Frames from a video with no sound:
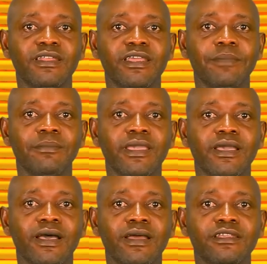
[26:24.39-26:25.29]

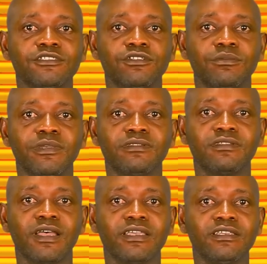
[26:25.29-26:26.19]
Nehemiah Adejo, Mr.